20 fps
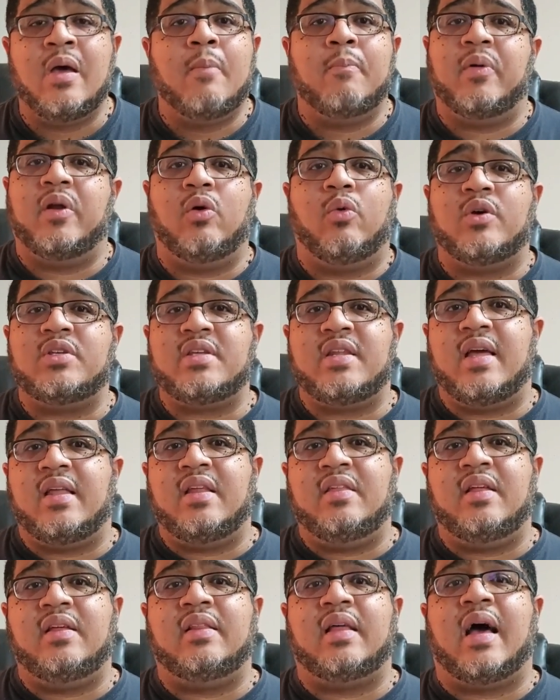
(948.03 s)
but it wasn't
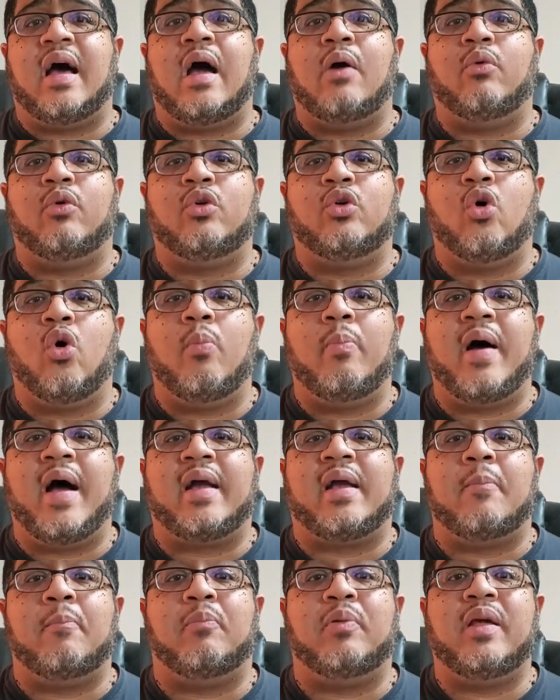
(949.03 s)
anything that I would go
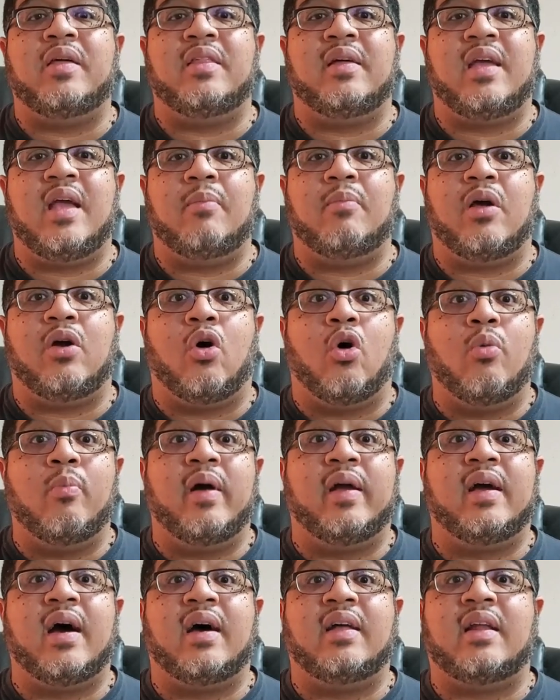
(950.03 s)
back and play the game like, oh
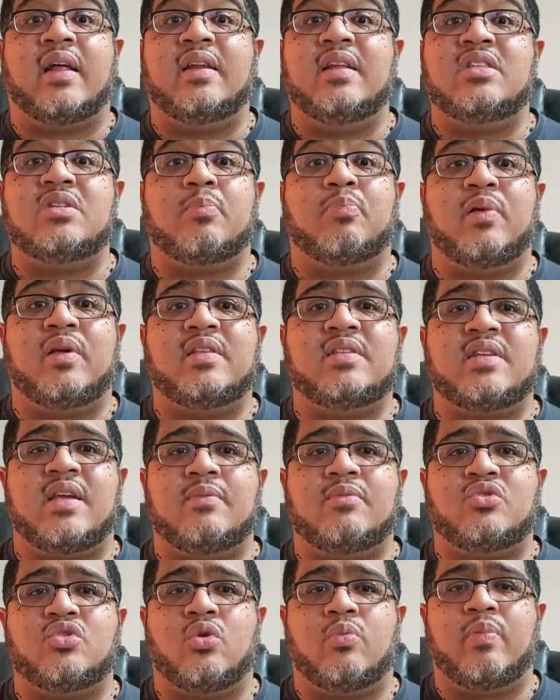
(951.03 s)
my god, I need to play this
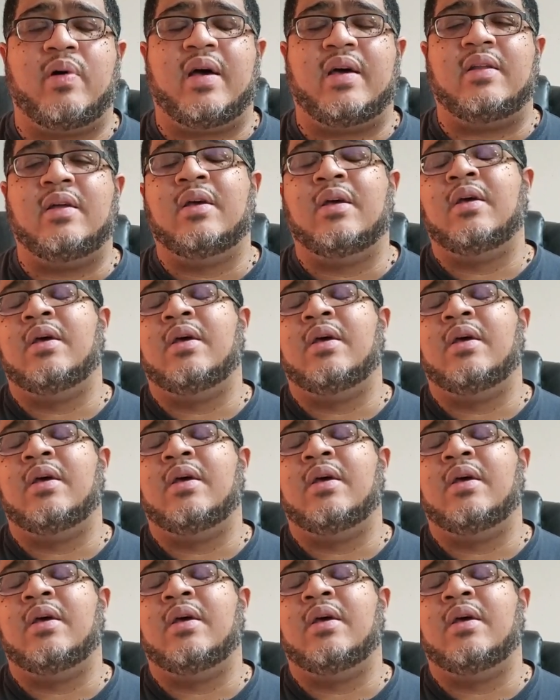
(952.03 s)
game so bad.